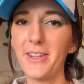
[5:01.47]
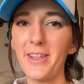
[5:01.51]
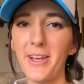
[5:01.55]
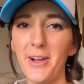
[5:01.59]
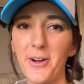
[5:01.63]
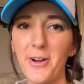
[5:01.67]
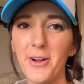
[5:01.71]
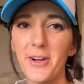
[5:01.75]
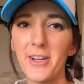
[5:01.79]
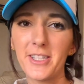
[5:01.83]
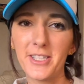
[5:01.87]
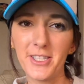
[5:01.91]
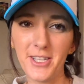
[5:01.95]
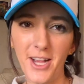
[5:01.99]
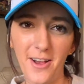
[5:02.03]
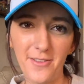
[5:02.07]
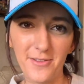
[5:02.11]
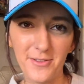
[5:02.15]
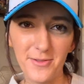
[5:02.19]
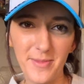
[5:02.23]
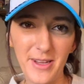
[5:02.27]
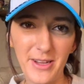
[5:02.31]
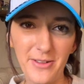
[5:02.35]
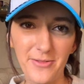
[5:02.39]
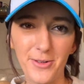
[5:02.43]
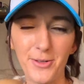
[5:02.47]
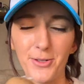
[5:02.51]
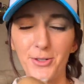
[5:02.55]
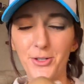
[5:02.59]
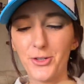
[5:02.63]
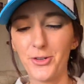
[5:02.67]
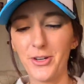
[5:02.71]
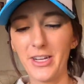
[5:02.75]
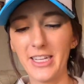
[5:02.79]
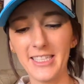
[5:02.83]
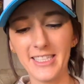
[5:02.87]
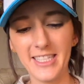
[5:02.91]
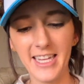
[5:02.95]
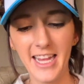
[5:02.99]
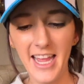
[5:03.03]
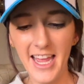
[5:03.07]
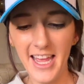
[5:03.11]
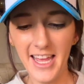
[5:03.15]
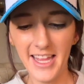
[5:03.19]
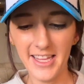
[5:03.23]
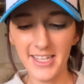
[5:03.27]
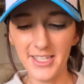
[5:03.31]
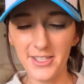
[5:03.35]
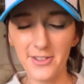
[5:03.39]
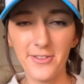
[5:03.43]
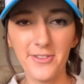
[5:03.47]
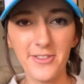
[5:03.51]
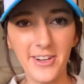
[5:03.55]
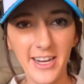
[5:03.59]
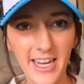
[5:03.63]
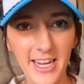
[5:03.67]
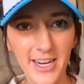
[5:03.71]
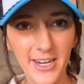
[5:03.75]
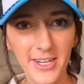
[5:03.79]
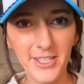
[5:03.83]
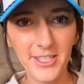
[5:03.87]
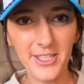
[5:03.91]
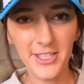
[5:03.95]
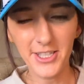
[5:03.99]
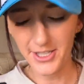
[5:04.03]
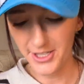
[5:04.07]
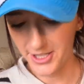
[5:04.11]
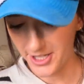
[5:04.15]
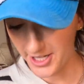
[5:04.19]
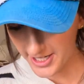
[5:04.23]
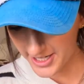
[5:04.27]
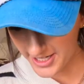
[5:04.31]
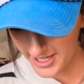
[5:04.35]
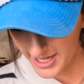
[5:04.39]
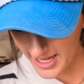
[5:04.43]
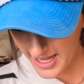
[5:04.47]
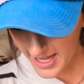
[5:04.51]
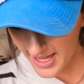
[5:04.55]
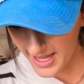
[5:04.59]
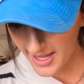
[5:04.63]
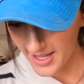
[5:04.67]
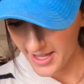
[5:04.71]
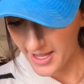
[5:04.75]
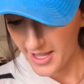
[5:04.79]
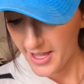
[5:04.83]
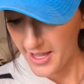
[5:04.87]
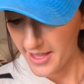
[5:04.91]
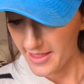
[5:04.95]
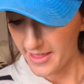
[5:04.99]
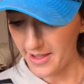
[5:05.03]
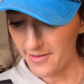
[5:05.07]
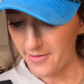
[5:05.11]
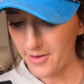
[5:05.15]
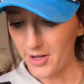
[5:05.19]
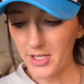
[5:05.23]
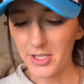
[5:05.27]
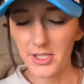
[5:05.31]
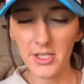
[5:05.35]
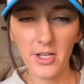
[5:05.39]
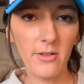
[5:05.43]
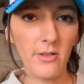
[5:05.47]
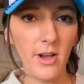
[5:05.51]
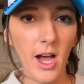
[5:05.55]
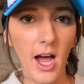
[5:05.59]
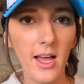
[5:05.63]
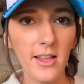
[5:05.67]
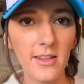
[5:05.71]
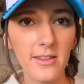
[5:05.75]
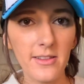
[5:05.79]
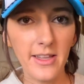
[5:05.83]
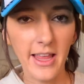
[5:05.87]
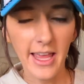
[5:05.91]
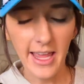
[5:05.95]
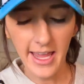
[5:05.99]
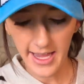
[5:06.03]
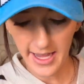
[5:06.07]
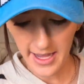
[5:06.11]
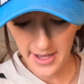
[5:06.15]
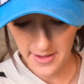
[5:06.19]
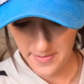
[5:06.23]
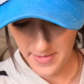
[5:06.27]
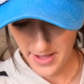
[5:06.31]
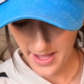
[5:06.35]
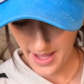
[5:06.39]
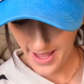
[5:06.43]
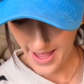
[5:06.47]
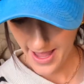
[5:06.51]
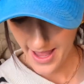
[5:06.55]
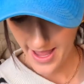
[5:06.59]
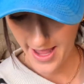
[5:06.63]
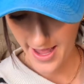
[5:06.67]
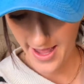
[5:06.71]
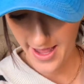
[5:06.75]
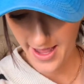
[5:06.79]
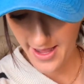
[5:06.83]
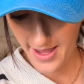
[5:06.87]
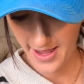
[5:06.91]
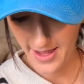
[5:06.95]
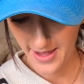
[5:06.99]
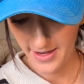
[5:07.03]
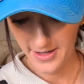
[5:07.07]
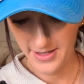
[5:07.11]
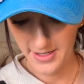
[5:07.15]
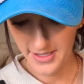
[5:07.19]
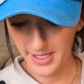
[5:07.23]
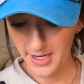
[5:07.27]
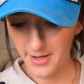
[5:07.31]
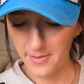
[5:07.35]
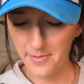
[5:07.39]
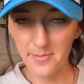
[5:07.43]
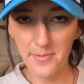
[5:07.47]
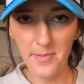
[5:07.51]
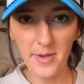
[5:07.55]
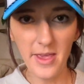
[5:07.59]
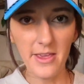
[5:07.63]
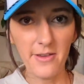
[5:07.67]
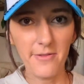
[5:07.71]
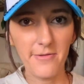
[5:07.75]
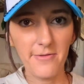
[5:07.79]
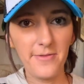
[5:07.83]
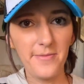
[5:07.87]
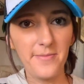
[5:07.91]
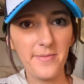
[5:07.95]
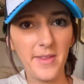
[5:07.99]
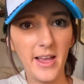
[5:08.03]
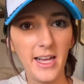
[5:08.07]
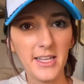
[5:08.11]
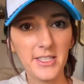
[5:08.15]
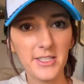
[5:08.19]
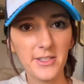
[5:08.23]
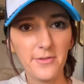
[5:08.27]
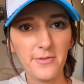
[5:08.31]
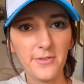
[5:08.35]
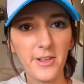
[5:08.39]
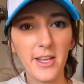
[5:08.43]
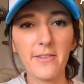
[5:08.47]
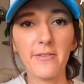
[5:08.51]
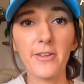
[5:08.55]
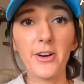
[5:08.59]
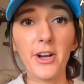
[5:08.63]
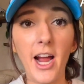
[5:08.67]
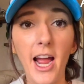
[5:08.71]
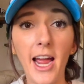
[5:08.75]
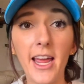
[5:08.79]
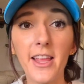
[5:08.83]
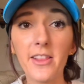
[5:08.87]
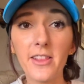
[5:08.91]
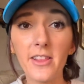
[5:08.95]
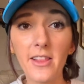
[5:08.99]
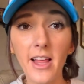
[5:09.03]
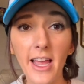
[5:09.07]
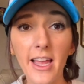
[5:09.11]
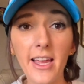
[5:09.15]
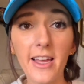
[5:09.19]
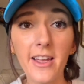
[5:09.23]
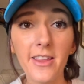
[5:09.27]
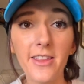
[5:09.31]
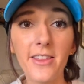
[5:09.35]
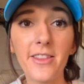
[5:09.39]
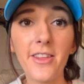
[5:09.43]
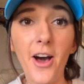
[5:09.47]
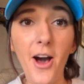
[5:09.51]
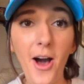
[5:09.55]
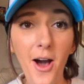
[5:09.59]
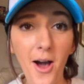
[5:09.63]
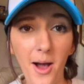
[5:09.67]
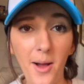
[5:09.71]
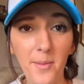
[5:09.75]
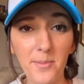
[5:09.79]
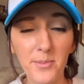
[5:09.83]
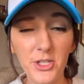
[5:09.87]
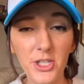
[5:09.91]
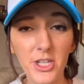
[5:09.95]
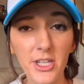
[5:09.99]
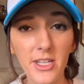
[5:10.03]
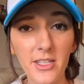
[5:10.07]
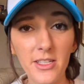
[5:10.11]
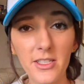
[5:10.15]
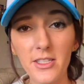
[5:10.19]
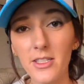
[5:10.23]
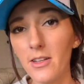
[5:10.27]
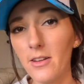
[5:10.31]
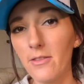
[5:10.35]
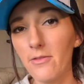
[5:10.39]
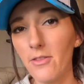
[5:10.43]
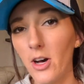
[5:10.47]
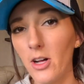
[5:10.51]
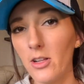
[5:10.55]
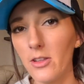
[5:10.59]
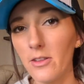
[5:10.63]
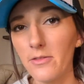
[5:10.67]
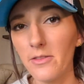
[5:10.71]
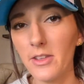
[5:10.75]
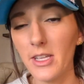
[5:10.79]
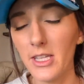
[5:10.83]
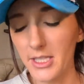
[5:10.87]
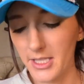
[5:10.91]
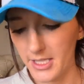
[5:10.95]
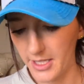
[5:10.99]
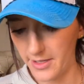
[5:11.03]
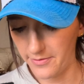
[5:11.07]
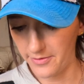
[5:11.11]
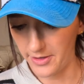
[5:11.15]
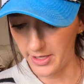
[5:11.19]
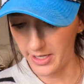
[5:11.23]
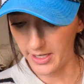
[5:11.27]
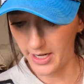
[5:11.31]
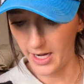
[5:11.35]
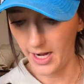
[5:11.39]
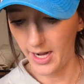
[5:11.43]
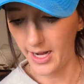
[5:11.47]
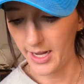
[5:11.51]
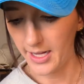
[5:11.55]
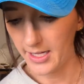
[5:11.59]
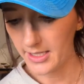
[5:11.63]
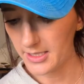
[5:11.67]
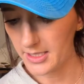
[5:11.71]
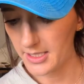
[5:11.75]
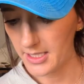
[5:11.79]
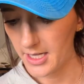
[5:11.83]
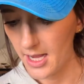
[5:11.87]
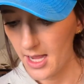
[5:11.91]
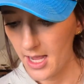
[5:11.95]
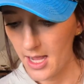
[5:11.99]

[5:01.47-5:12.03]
their soft meat roll treats. This one right here is the turkey. They've also got lamb and beef as a flavor. I like the options of all of these different kinds.